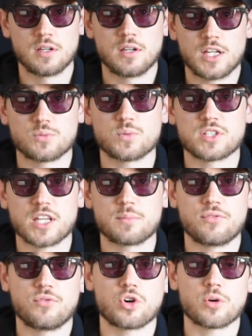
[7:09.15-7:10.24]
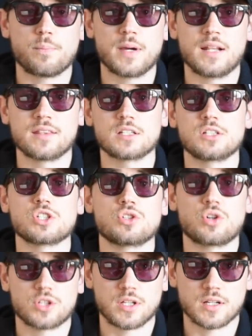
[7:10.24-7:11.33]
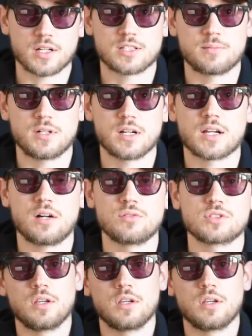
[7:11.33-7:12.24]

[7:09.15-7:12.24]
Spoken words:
as we said before, Palantir is sorting customer accounts